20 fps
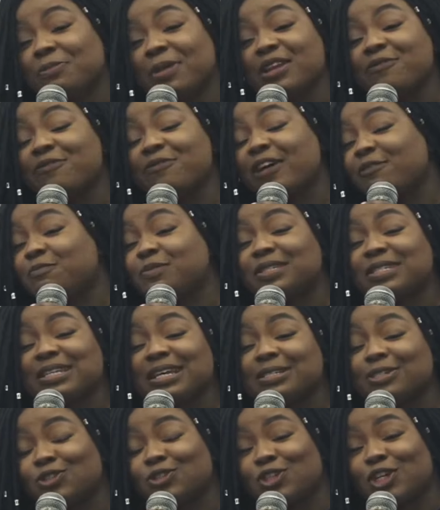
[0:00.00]

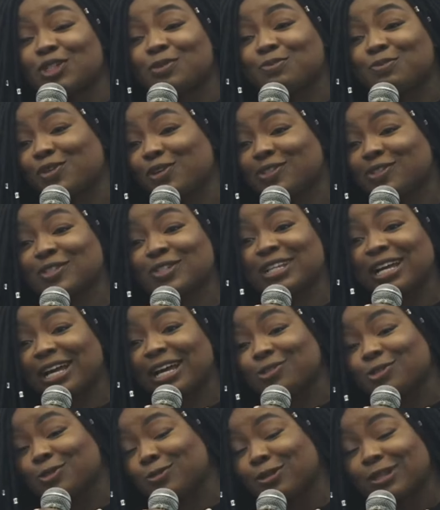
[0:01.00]
5% is just because so that
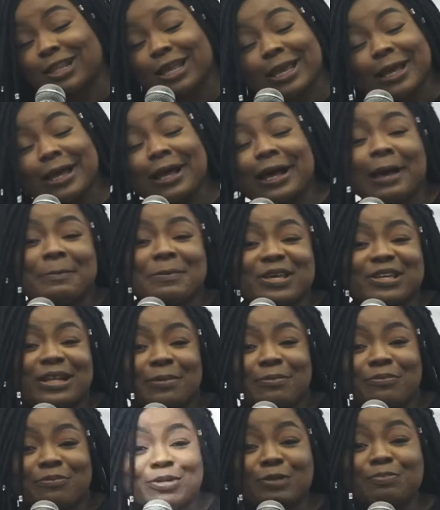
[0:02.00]
it look like, I mean,
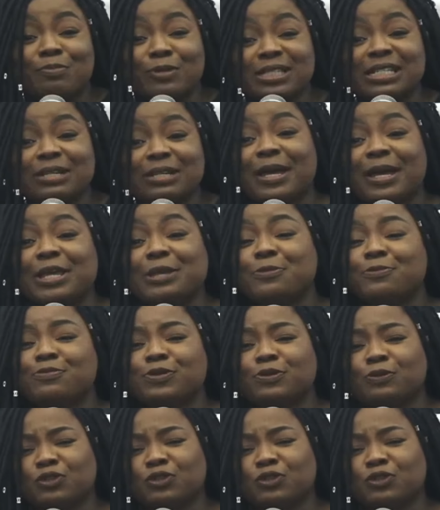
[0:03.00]
I'm putting in my input.